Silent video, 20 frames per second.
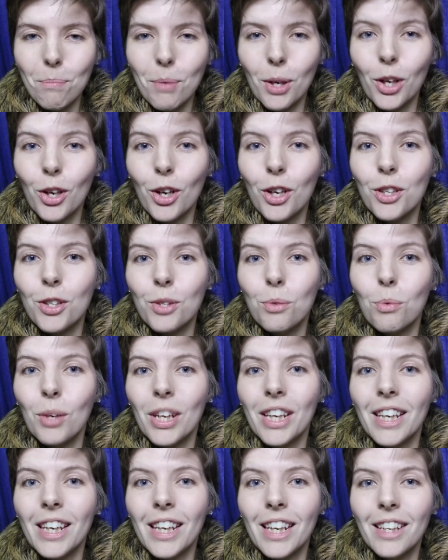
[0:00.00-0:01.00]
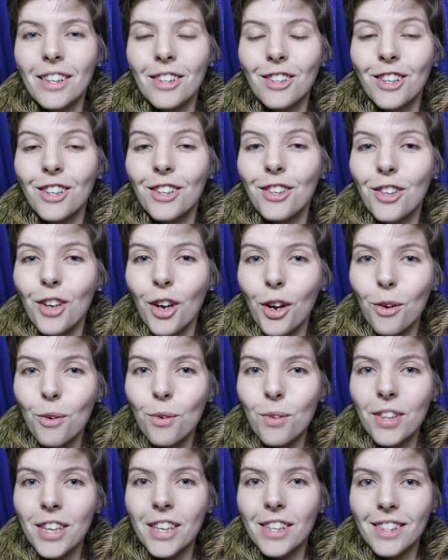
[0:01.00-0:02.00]
because we need to
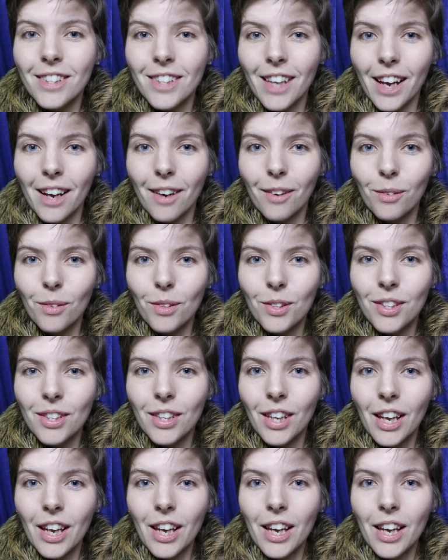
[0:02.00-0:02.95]
know the sounds